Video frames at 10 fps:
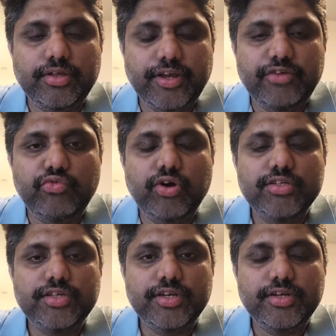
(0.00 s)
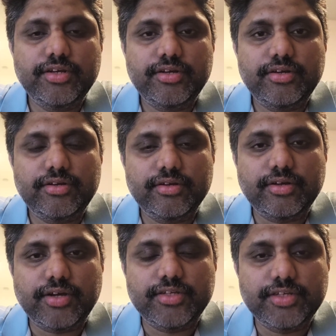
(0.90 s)
It works in
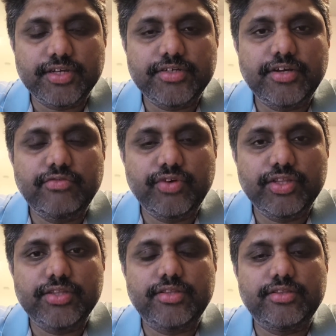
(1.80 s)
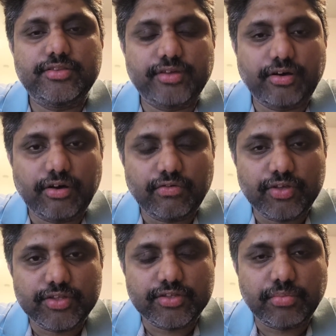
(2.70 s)
conjunction with or
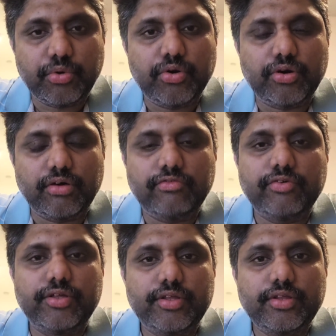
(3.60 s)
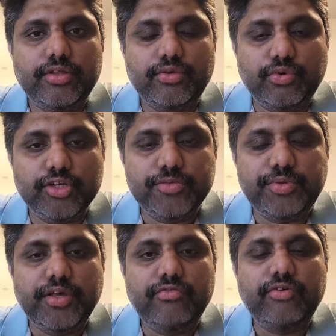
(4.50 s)
with support of
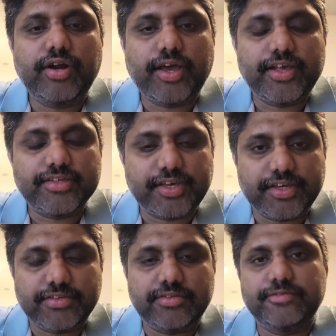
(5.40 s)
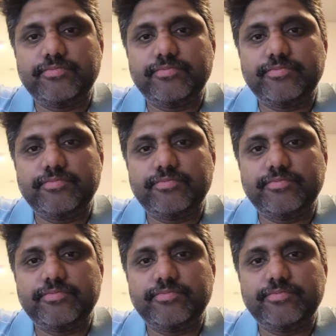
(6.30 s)
OSPF for ISIS.